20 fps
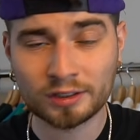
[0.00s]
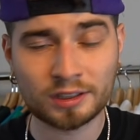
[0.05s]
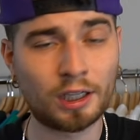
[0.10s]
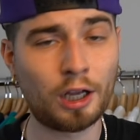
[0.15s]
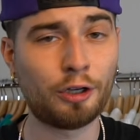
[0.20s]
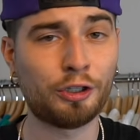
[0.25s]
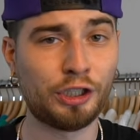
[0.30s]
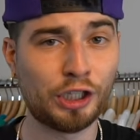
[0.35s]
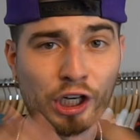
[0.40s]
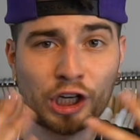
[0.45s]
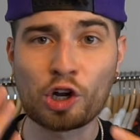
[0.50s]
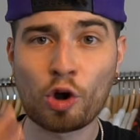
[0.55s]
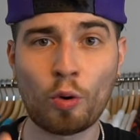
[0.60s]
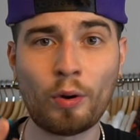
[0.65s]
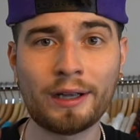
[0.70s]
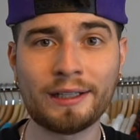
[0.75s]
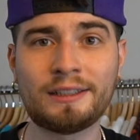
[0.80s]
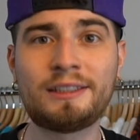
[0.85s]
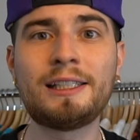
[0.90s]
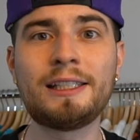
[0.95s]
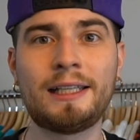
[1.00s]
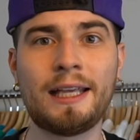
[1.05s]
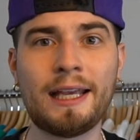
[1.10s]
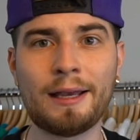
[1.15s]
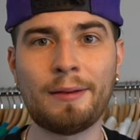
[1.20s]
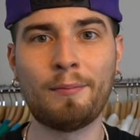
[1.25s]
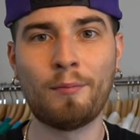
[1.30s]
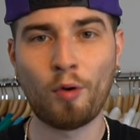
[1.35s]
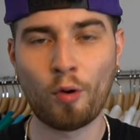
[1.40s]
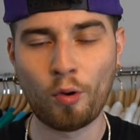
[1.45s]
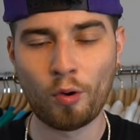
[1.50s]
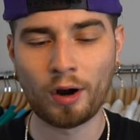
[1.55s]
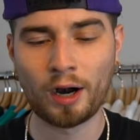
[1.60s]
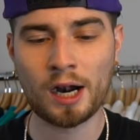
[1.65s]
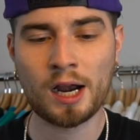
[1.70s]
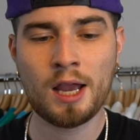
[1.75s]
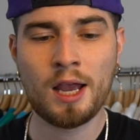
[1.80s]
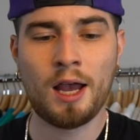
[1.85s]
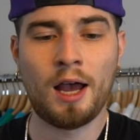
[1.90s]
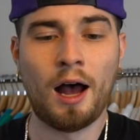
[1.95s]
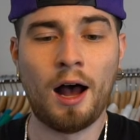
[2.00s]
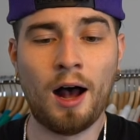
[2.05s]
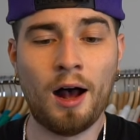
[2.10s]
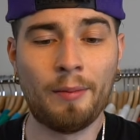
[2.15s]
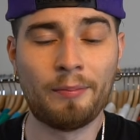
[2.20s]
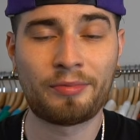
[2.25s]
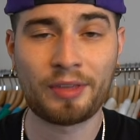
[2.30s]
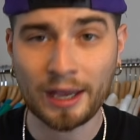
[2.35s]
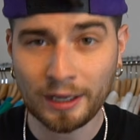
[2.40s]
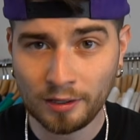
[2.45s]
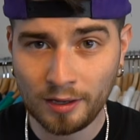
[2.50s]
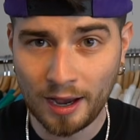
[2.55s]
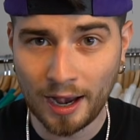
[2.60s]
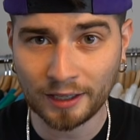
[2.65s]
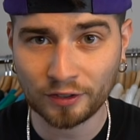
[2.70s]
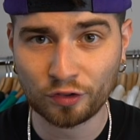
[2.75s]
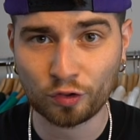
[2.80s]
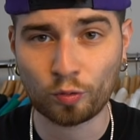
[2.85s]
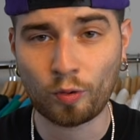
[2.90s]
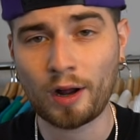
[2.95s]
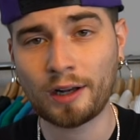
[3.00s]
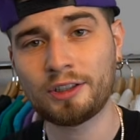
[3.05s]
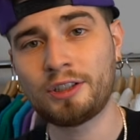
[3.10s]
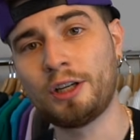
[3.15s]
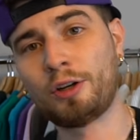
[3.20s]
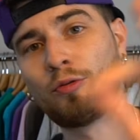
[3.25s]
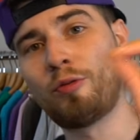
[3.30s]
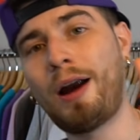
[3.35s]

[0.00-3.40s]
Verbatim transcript: so you're going to get more. Um, thank you guys for watching.